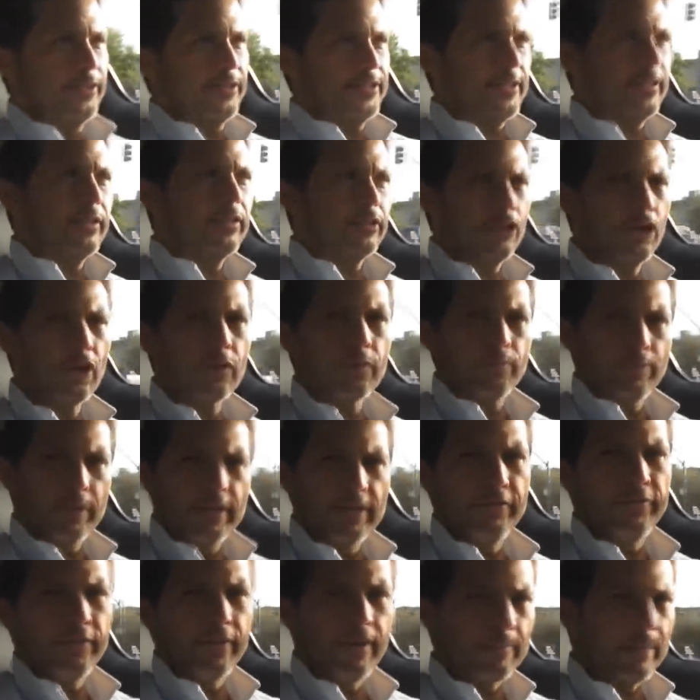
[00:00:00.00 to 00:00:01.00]
still look
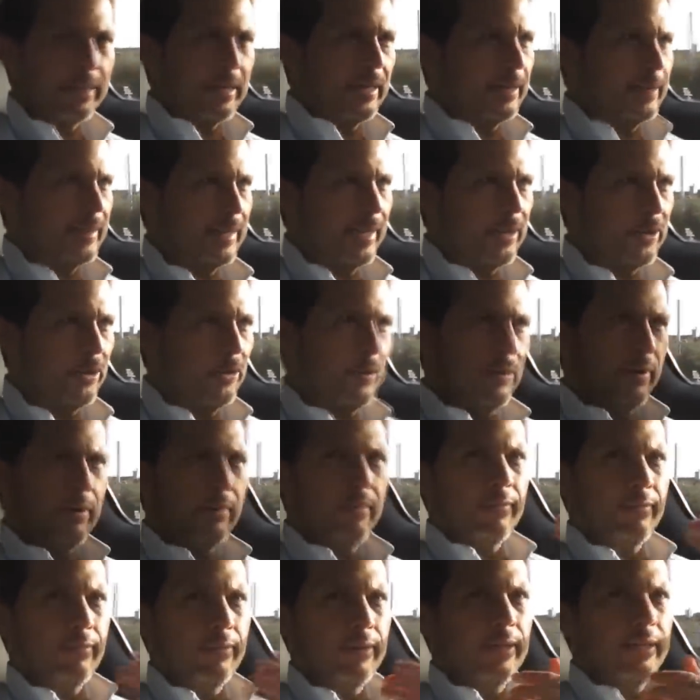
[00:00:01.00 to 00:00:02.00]
pretty feminine. They don't
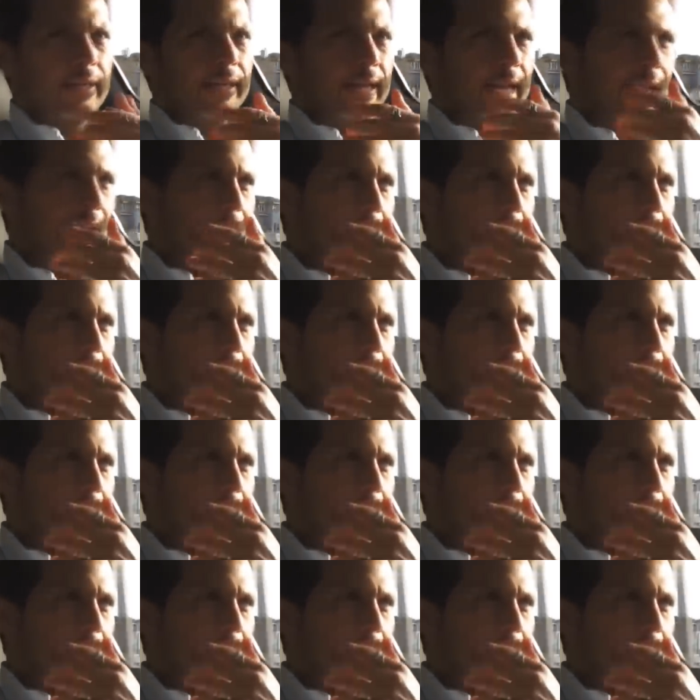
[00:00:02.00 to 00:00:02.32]
really